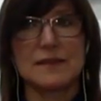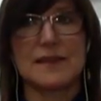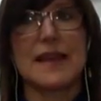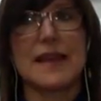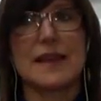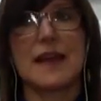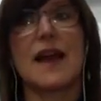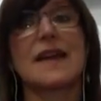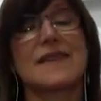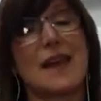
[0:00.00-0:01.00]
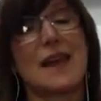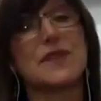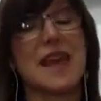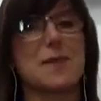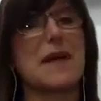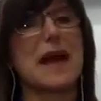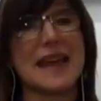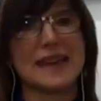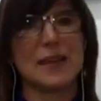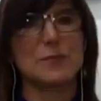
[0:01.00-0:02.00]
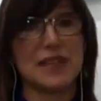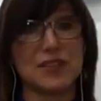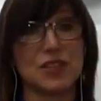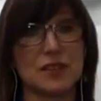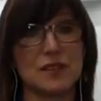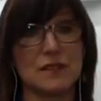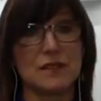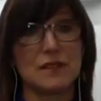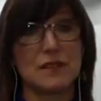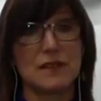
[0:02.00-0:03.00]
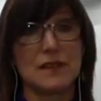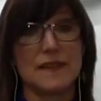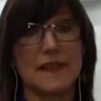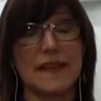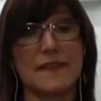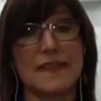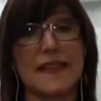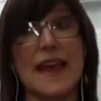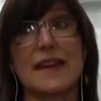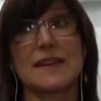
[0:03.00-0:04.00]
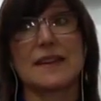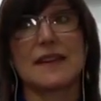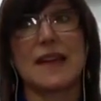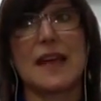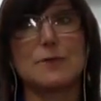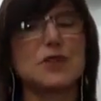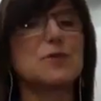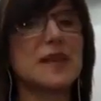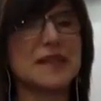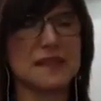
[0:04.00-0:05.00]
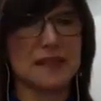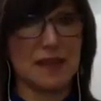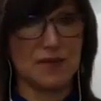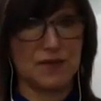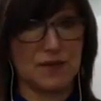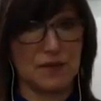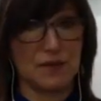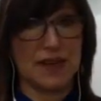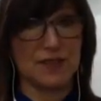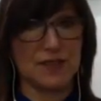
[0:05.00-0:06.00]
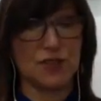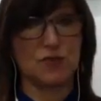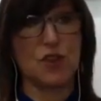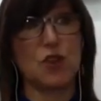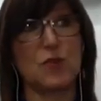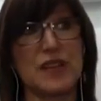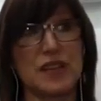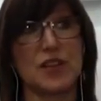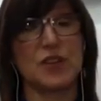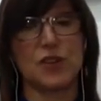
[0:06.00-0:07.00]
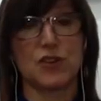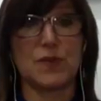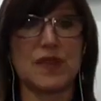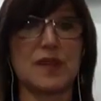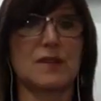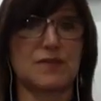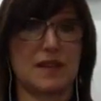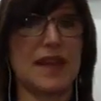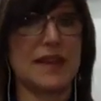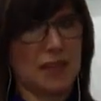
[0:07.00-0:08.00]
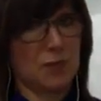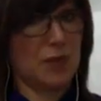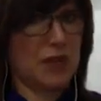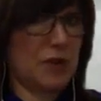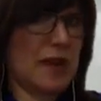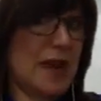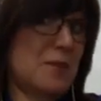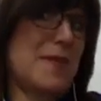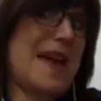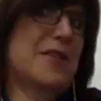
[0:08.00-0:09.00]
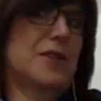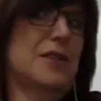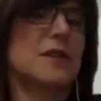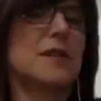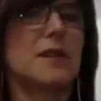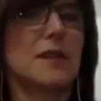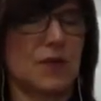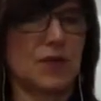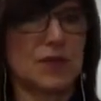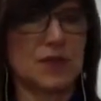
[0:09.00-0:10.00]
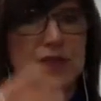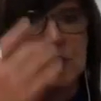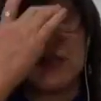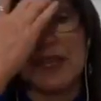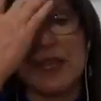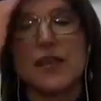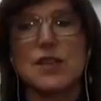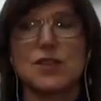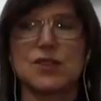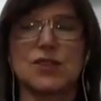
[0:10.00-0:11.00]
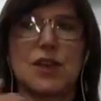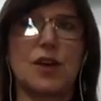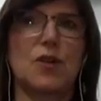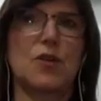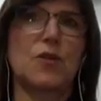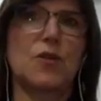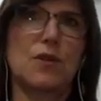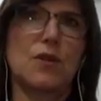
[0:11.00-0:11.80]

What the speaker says: that became my adaptation. That kept me safe, right? So nobody can hurt me if I get bigger and badder first. So